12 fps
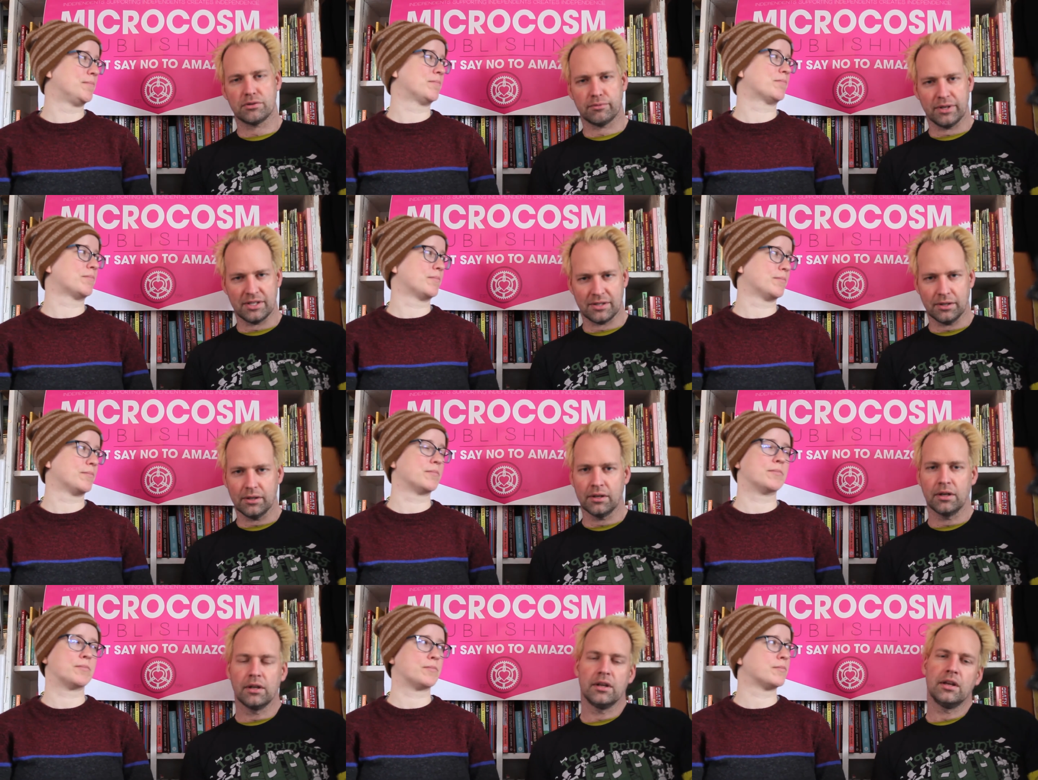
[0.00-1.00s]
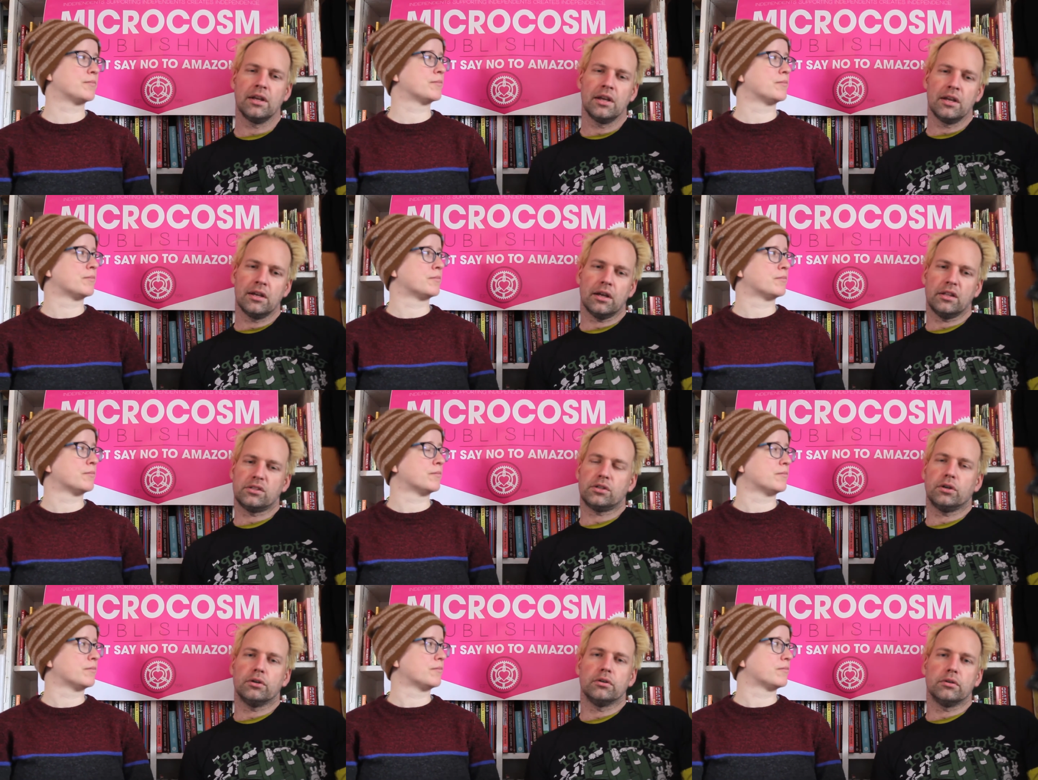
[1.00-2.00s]
Speaker 1: reason. And
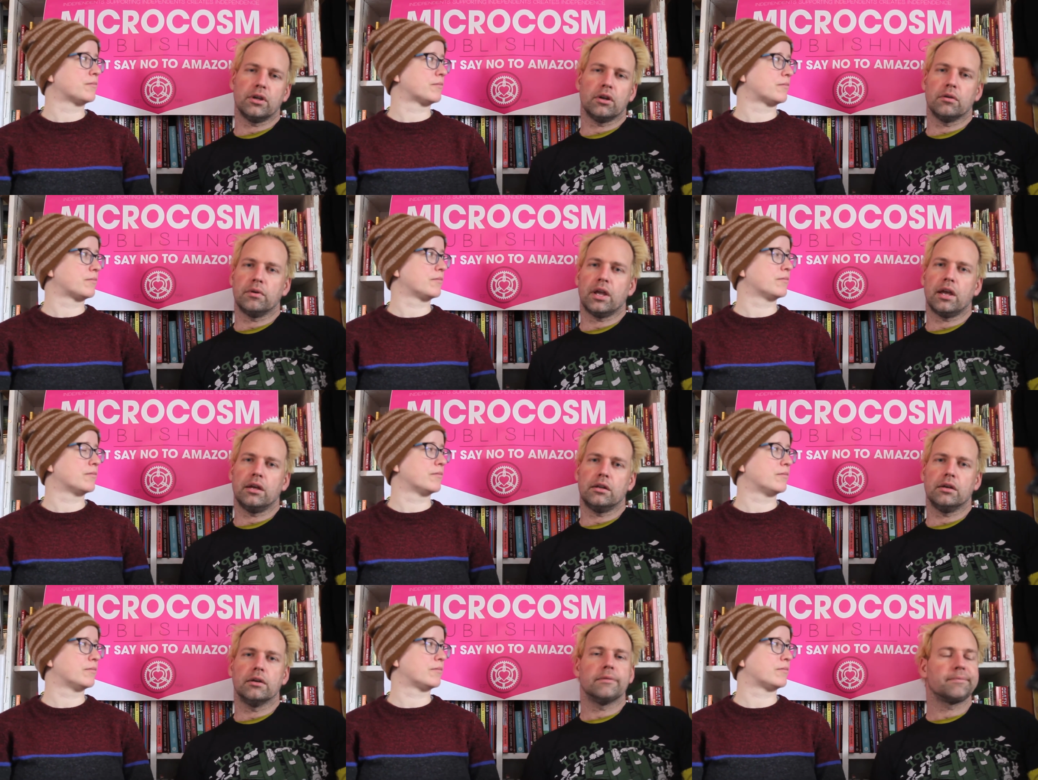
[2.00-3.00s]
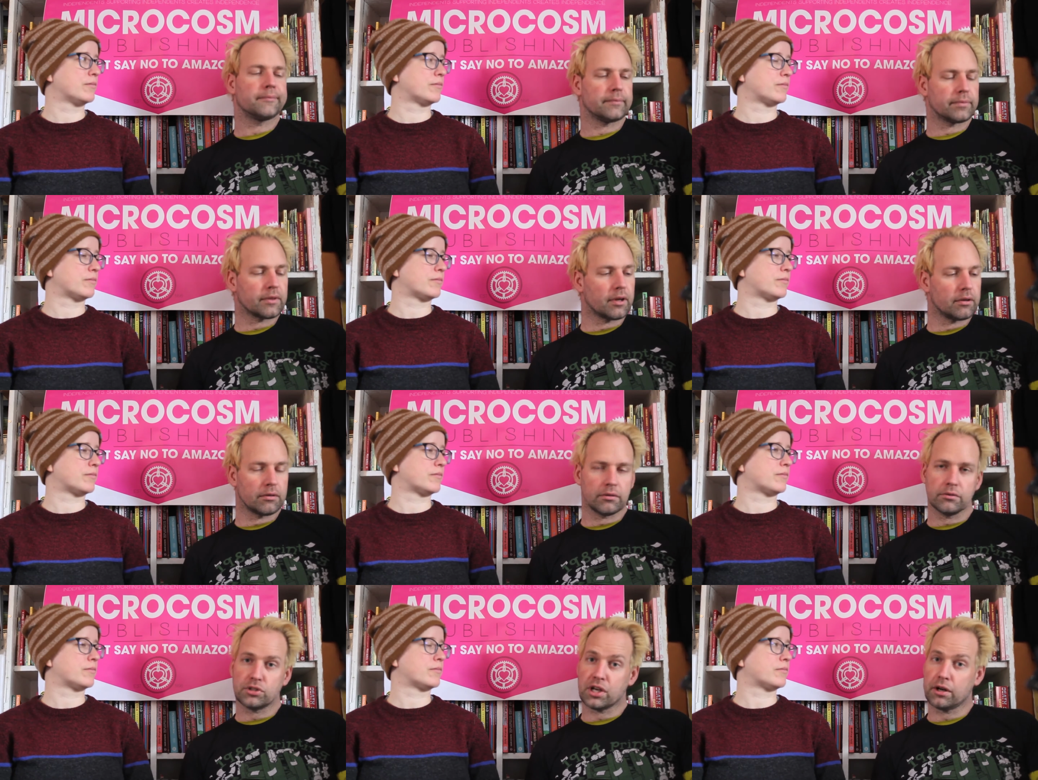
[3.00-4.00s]
so, you know, we had a
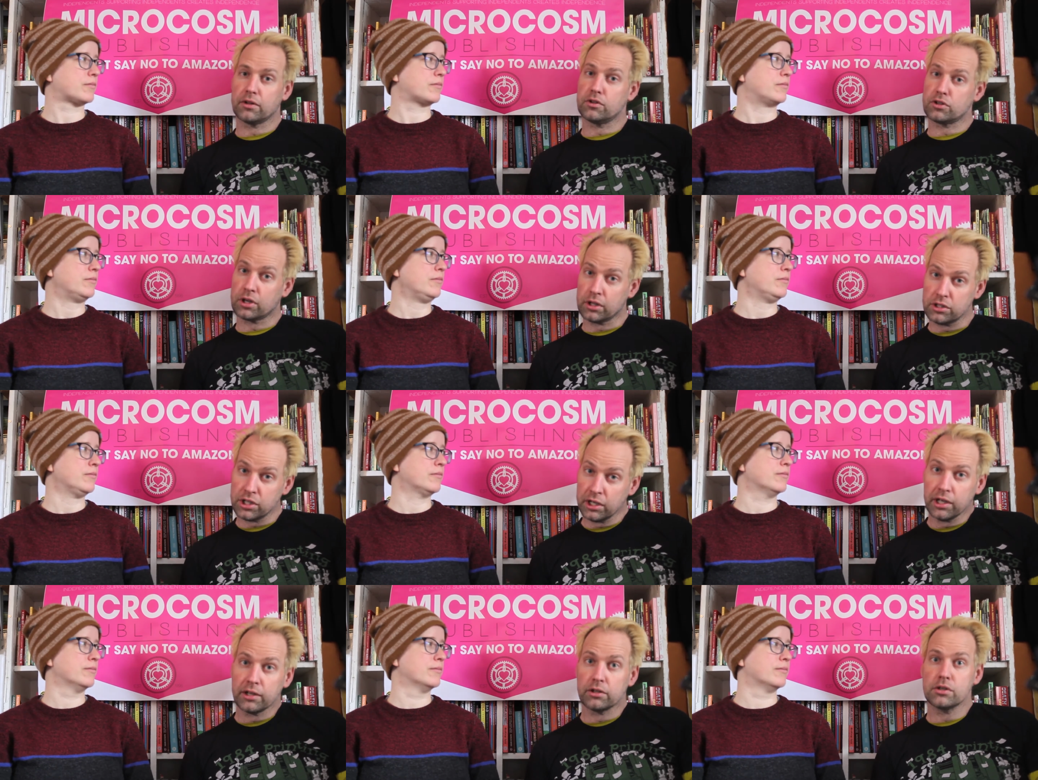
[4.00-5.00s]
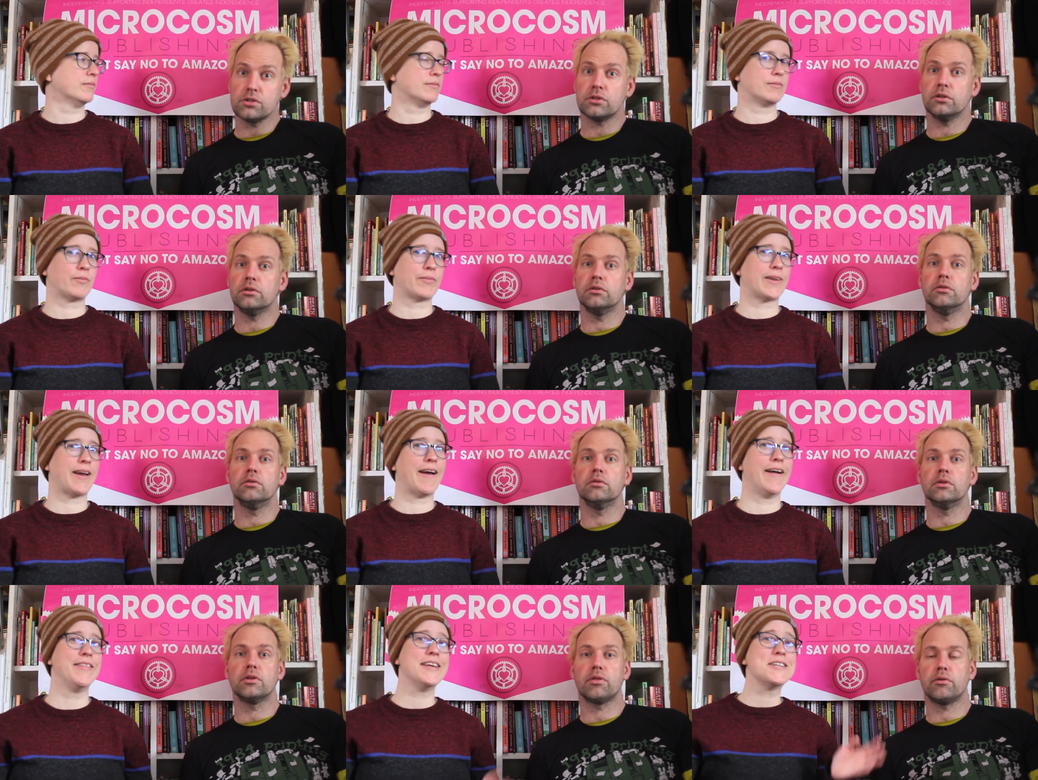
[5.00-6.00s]
shout out to Charlie Jane Anders,
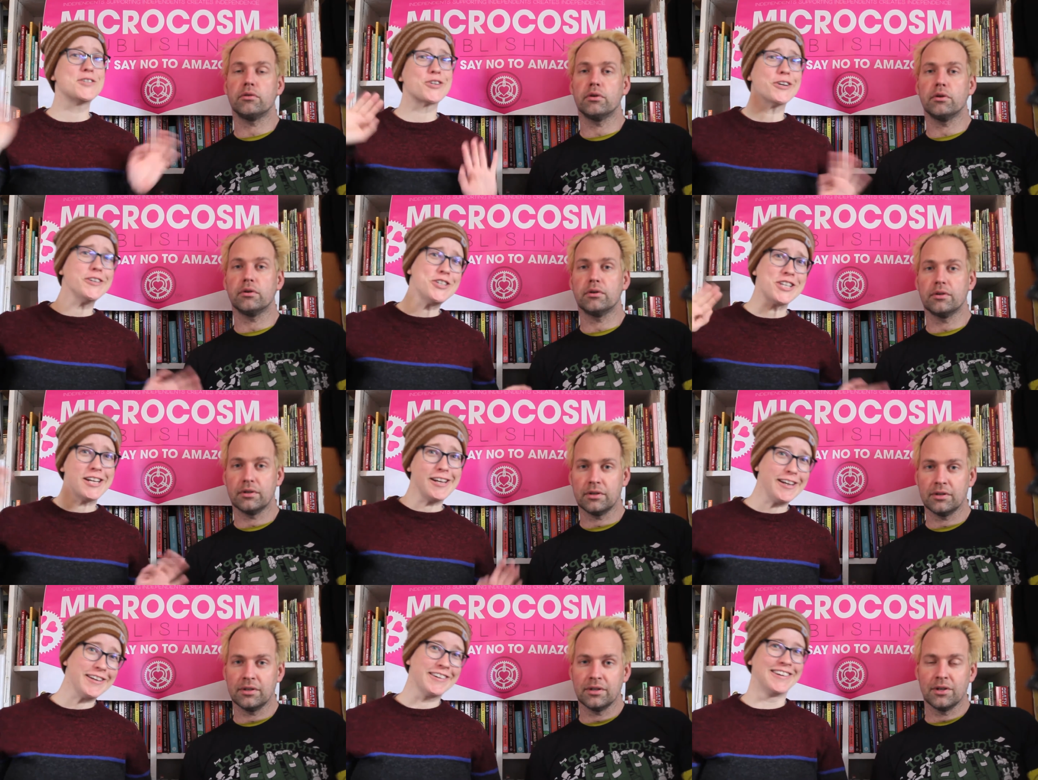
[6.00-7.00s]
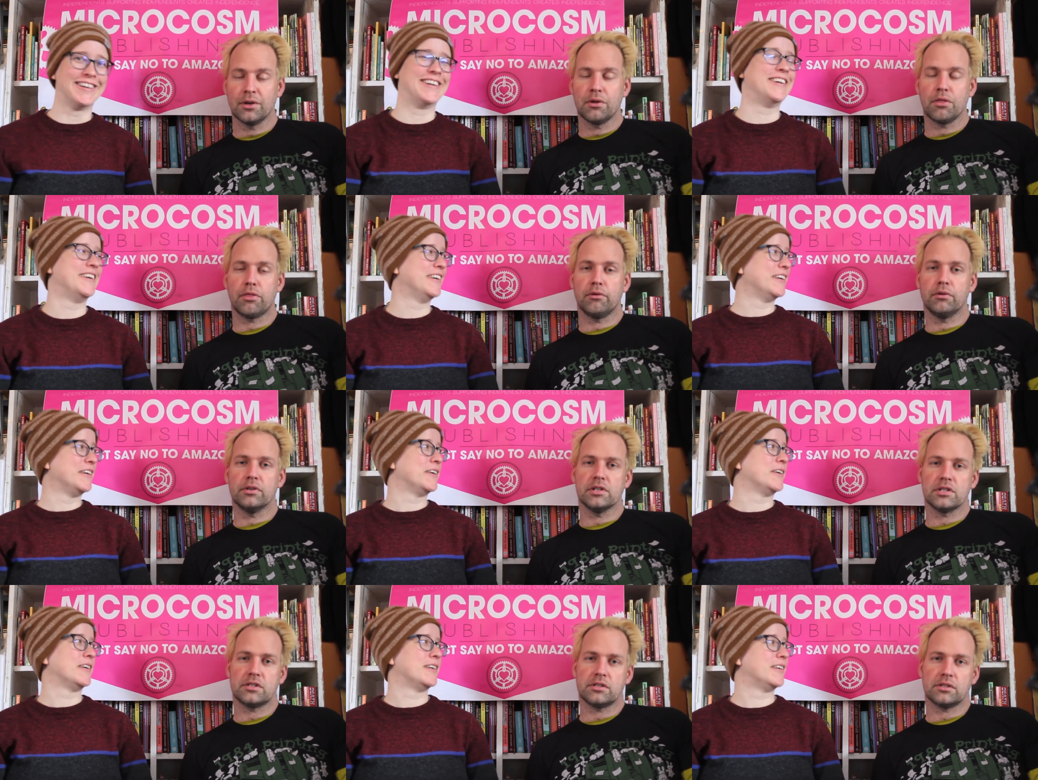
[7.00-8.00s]
who
Speaker 2: thanks Charlie Jane
Speaker 1: through
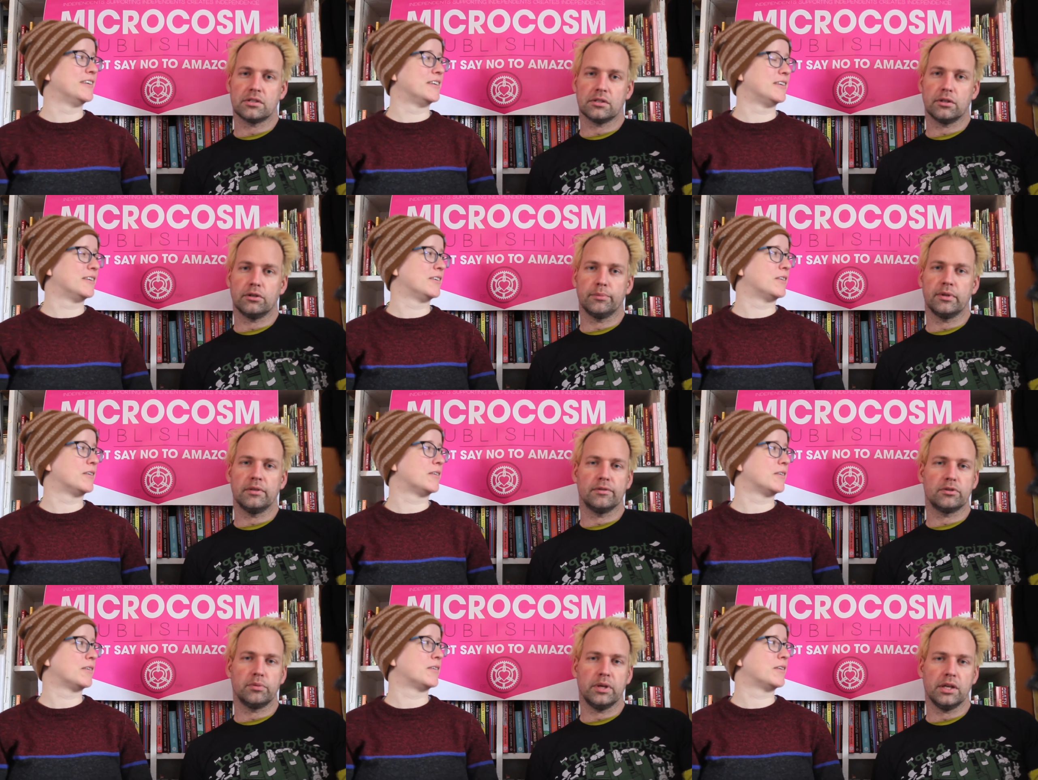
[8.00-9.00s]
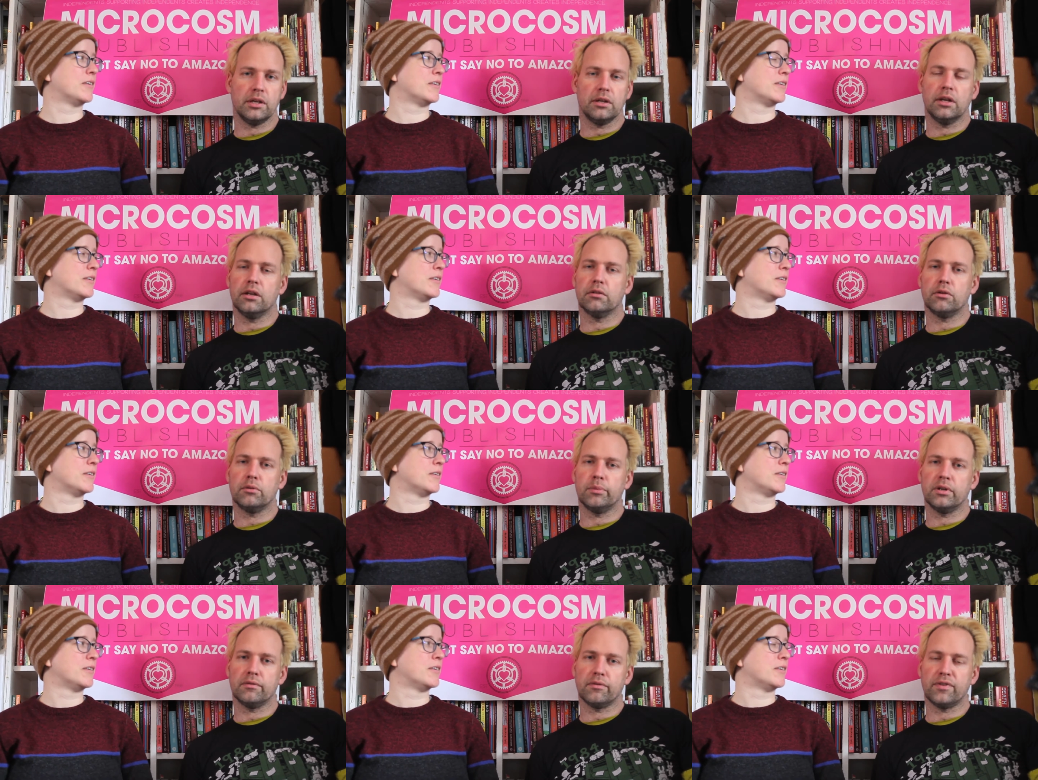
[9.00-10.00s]
us a little bit of a tweet and a little
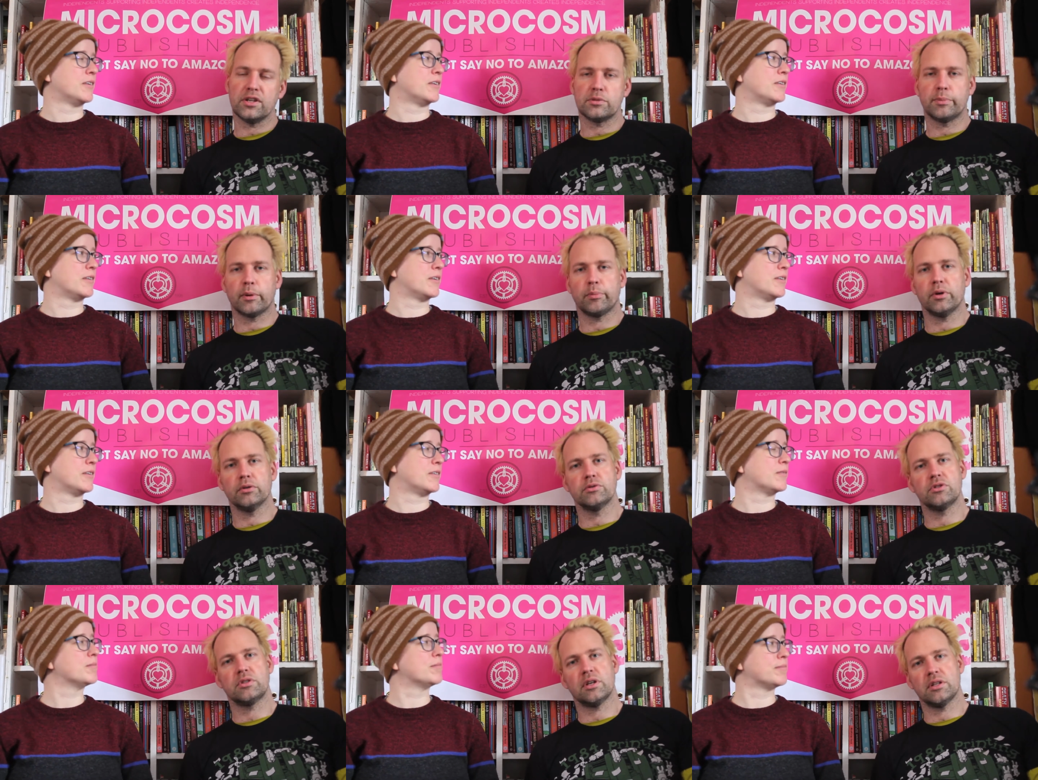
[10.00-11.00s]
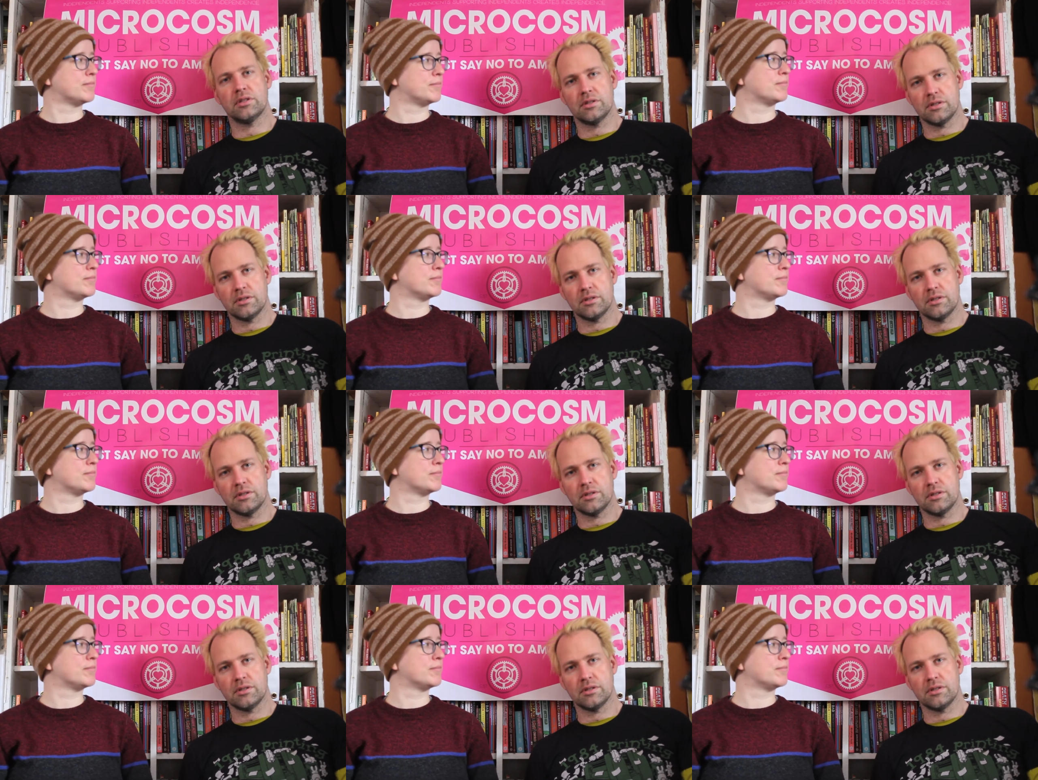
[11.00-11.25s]
bit of a Facebook post on